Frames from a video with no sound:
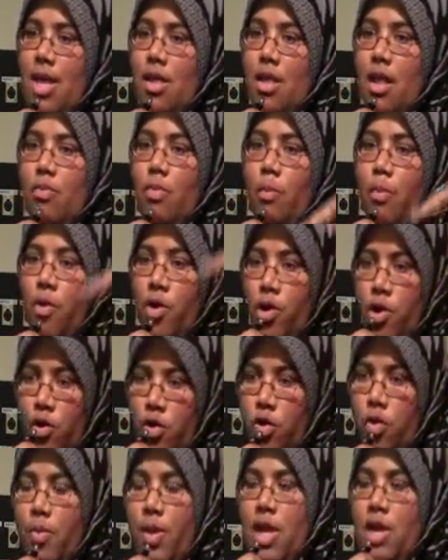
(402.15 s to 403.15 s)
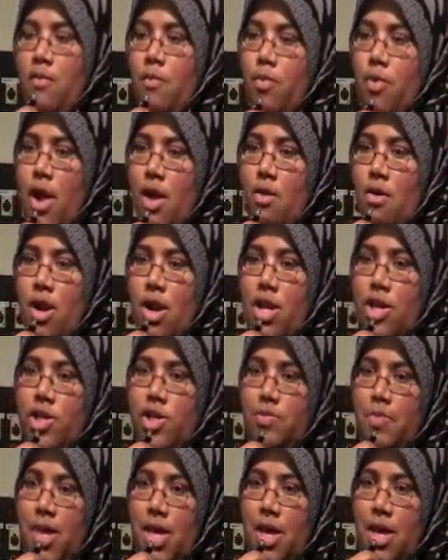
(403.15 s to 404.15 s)
And youth will be given priority to
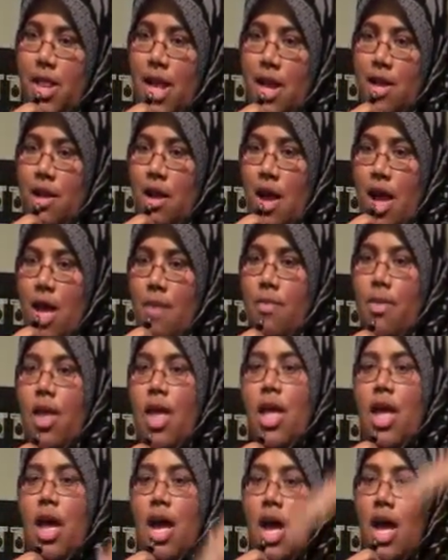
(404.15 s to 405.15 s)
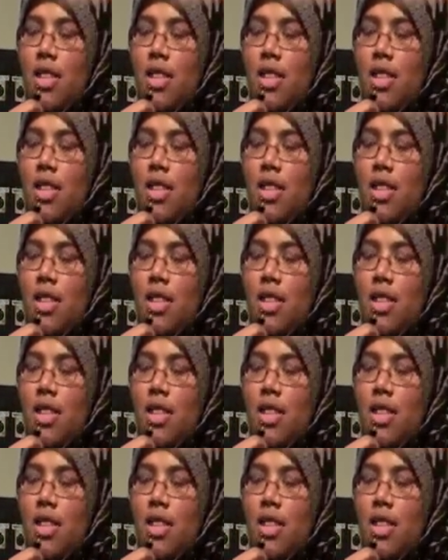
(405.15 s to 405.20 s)
speak in that time.